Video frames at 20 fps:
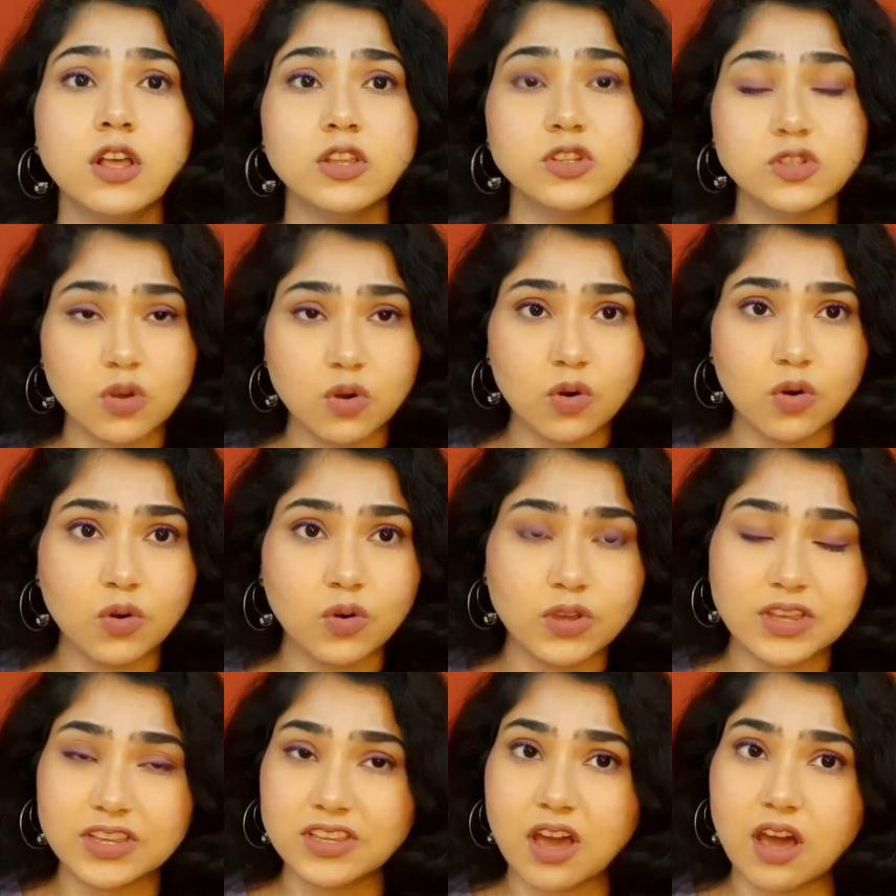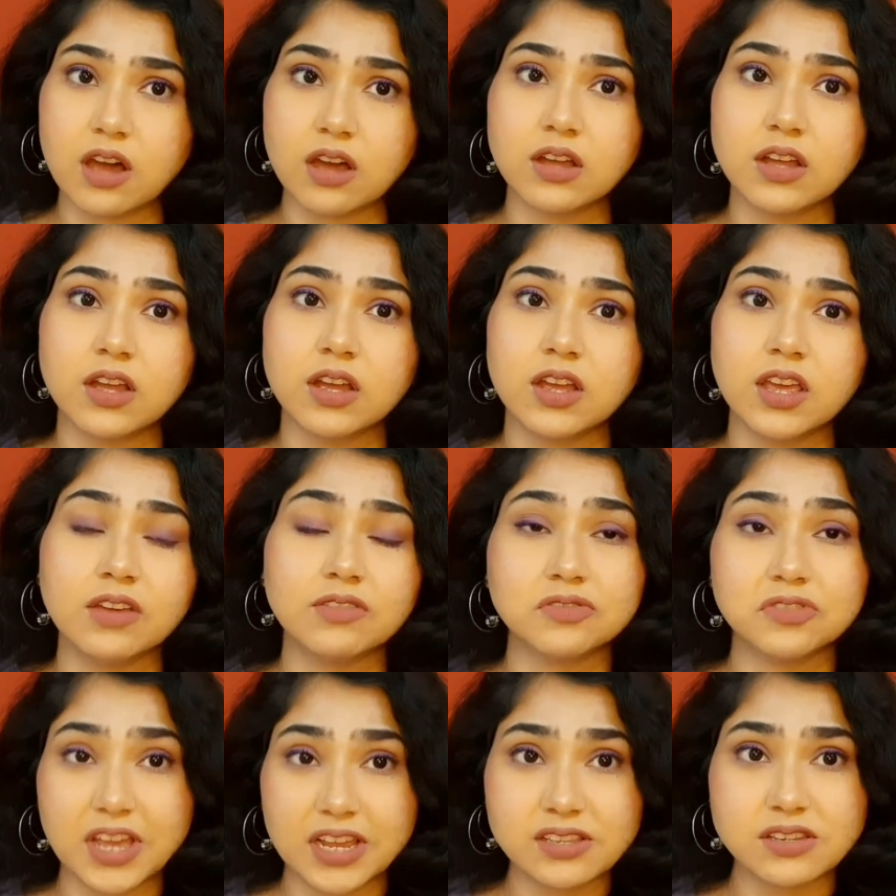So yeah,
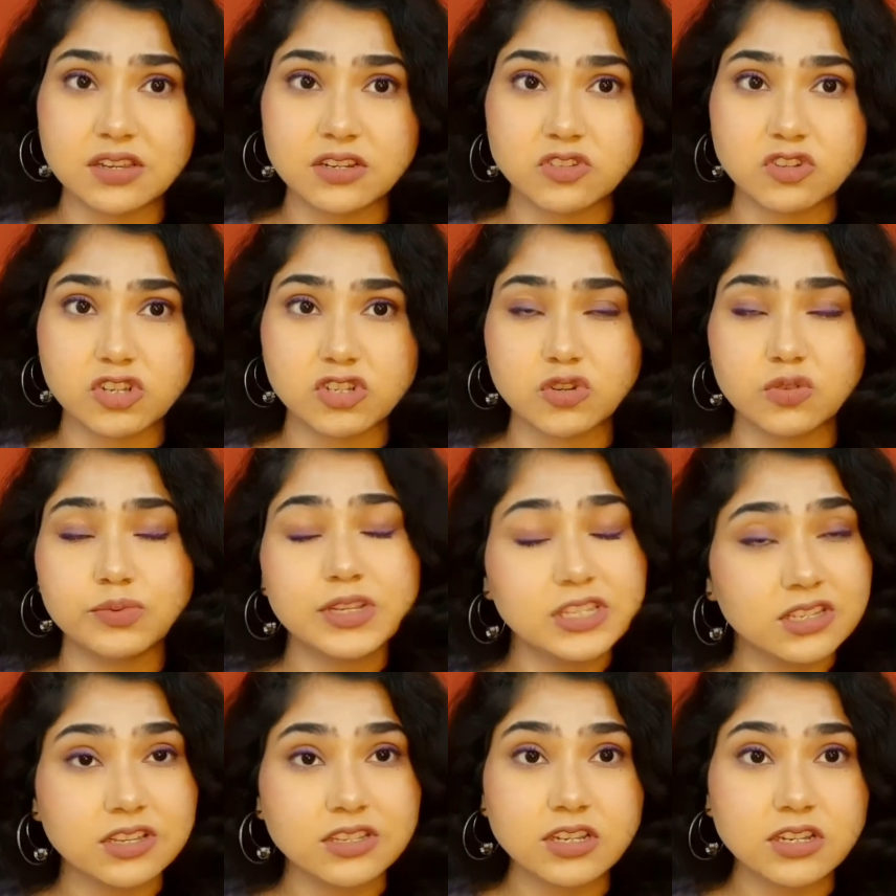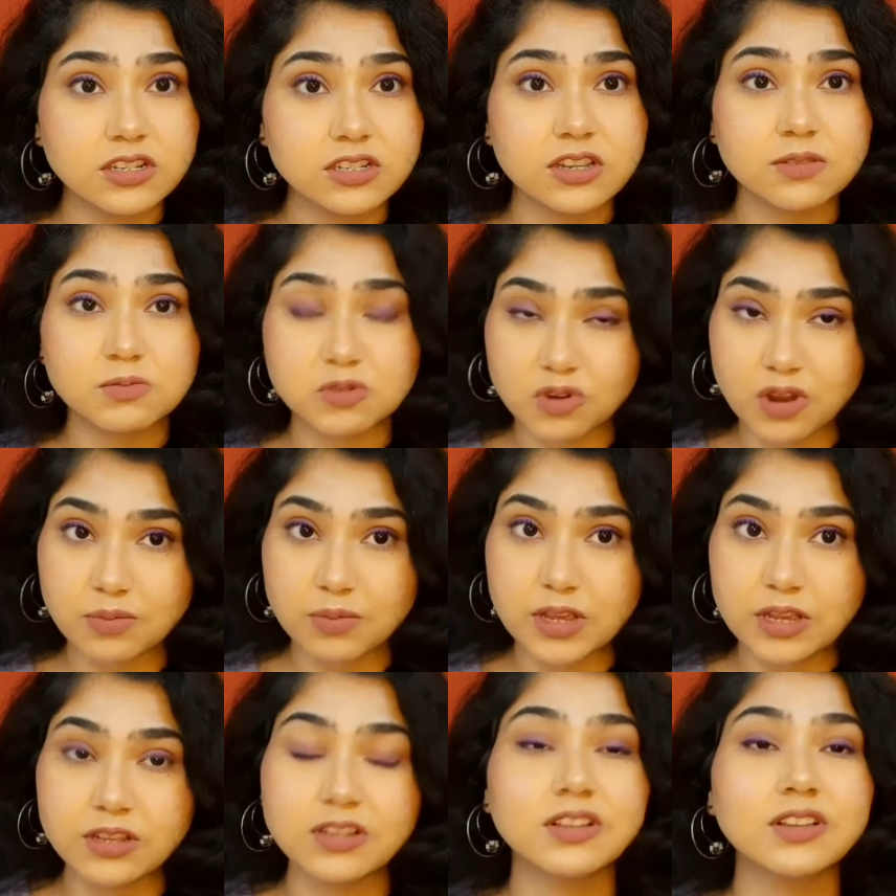if that's interest you, please consider
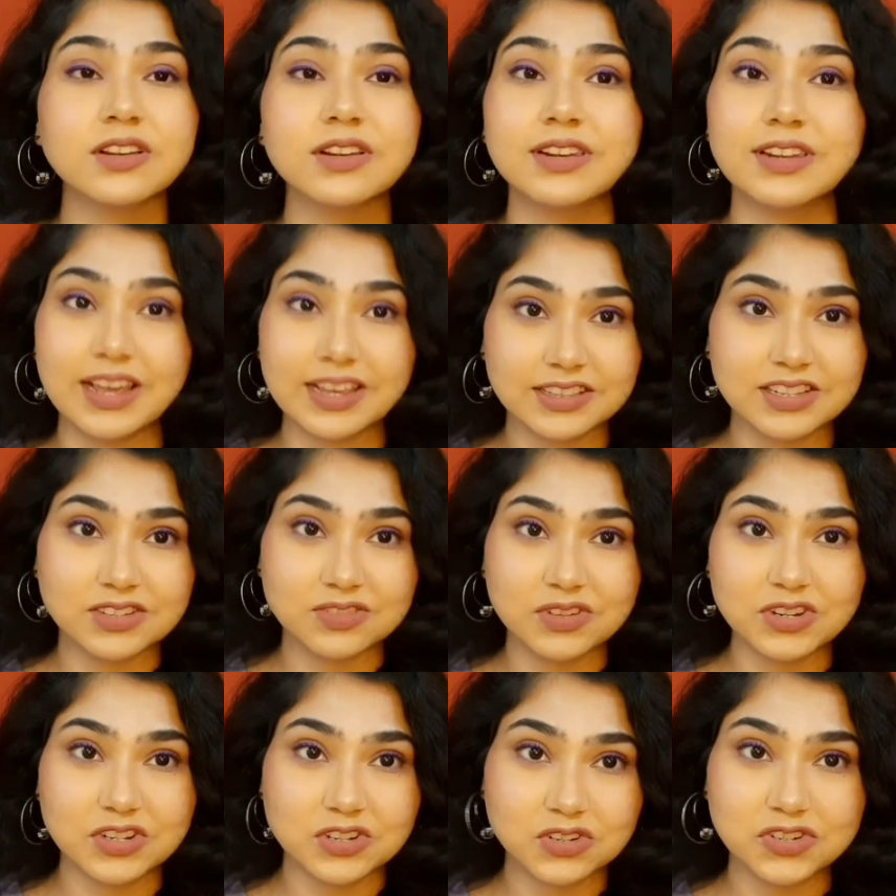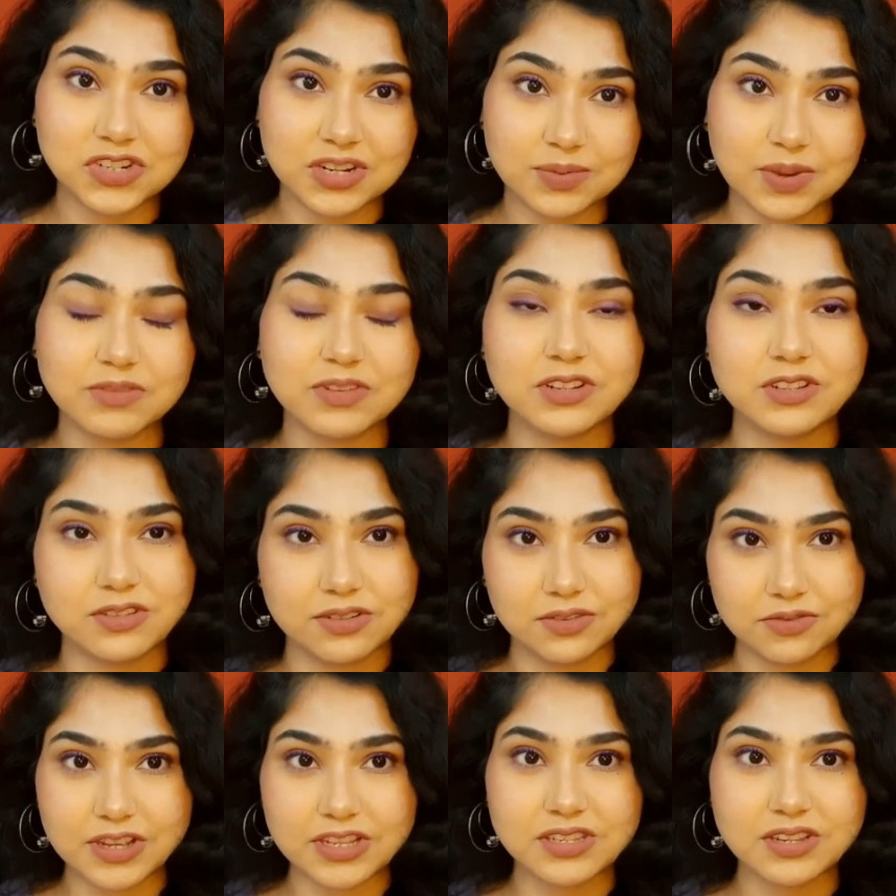subscribing, like this video, share my videos
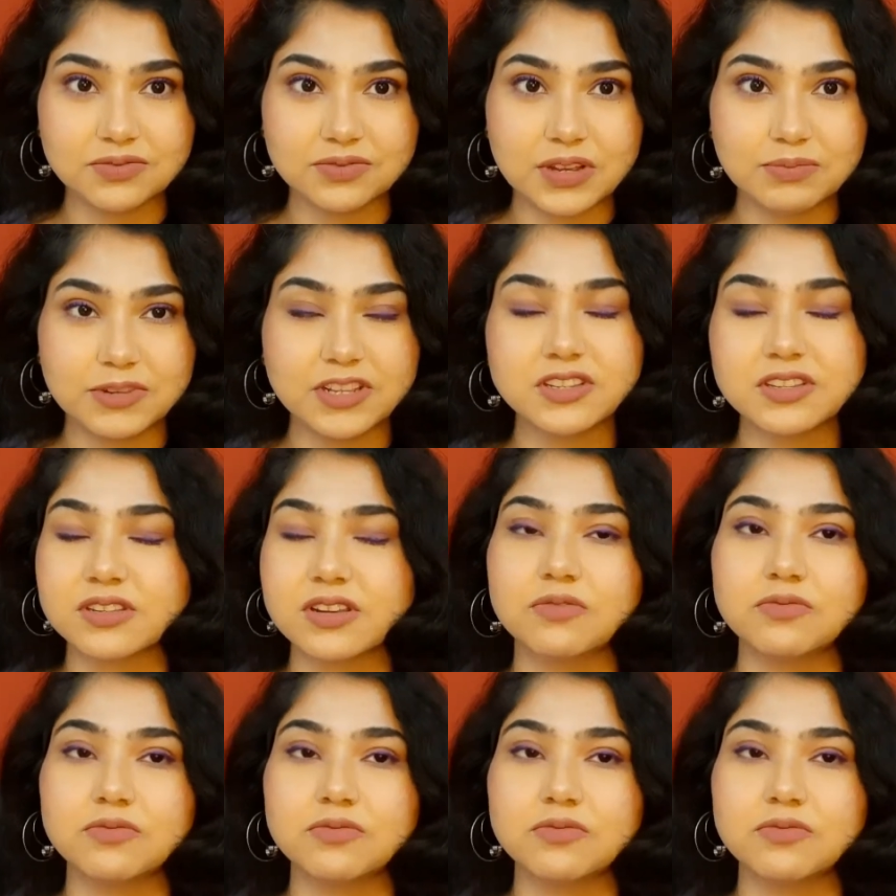with your friends and families.